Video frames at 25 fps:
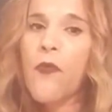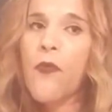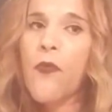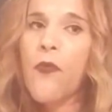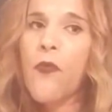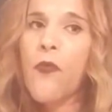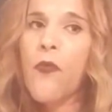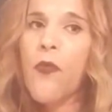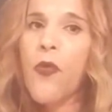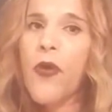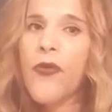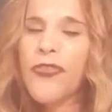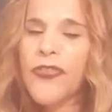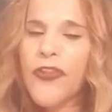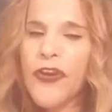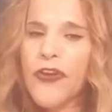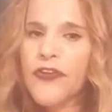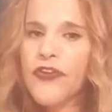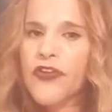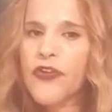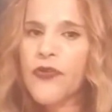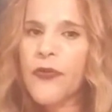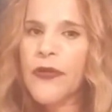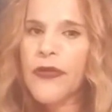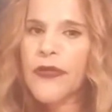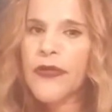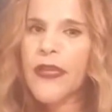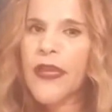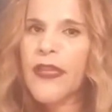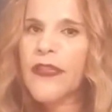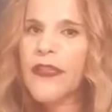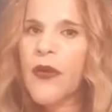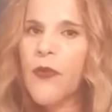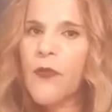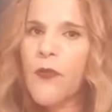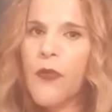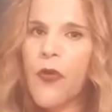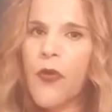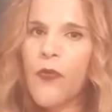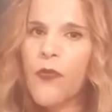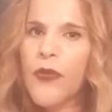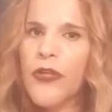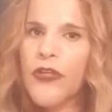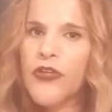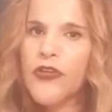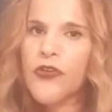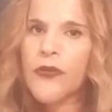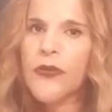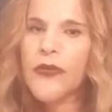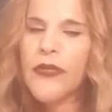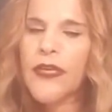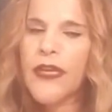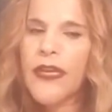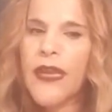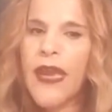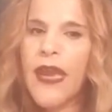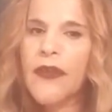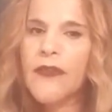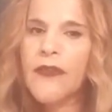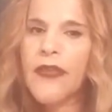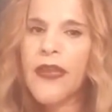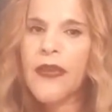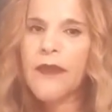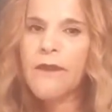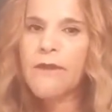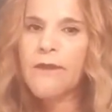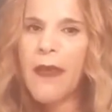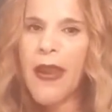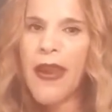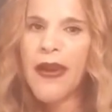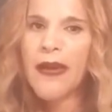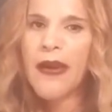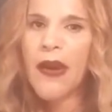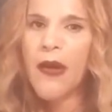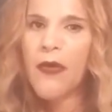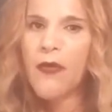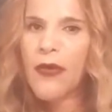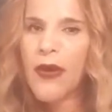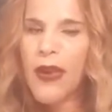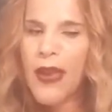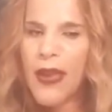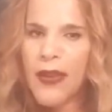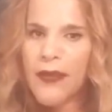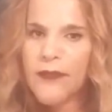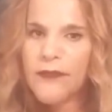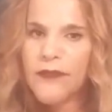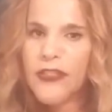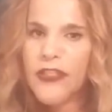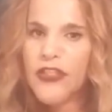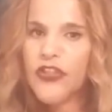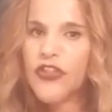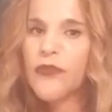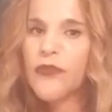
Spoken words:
what they're doing, and then what we're doing, and how they impact our lives.